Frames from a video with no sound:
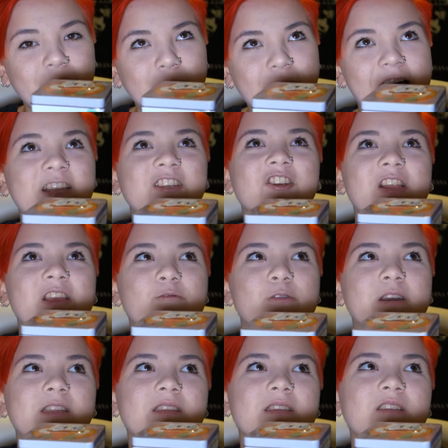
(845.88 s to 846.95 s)
We actually
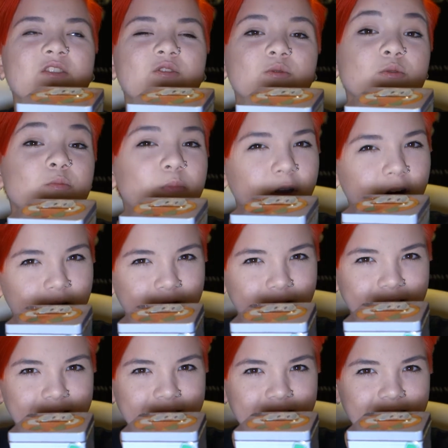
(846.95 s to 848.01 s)
went to
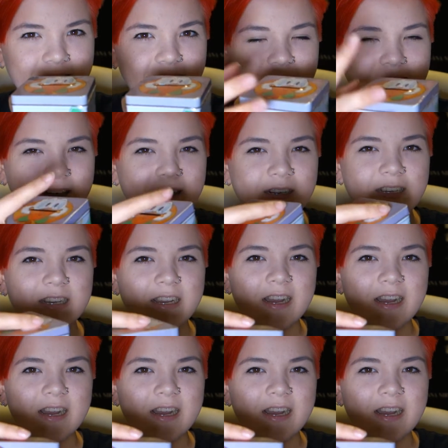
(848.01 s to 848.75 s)
Braverie again